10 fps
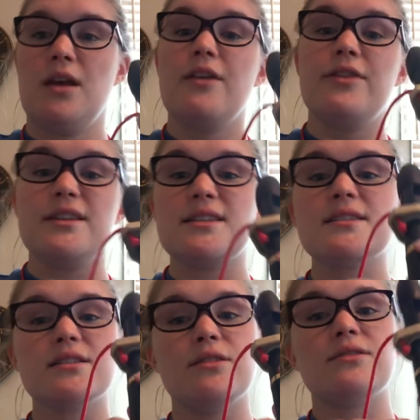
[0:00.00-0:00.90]
This is a
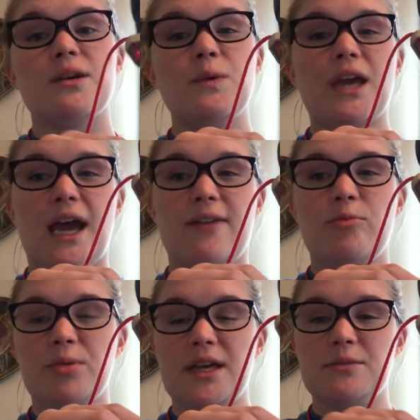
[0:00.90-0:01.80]
note that we have
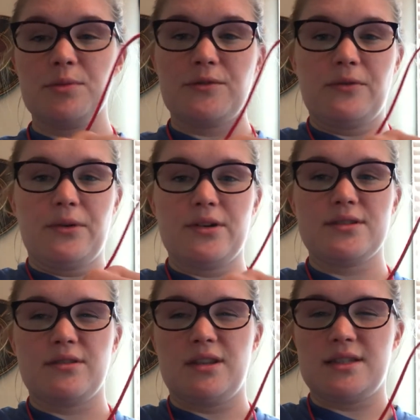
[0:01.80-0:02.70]
played before,
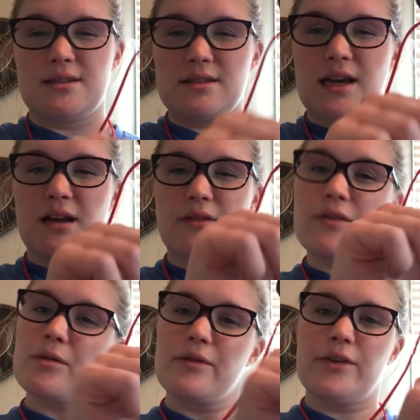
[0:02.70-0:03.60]
so this is kind of a
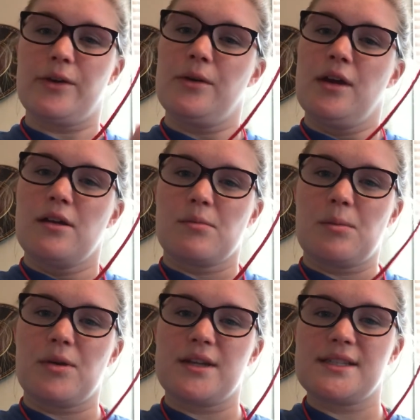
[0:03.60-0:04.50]
review.
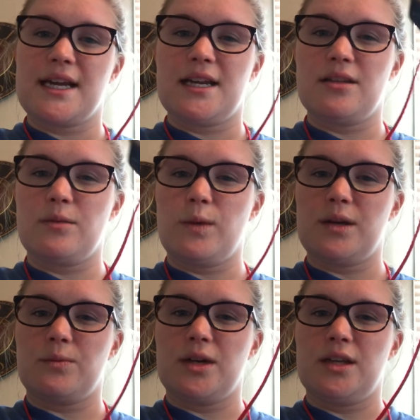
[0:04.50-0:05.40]
Remember, it's kind of the weird one.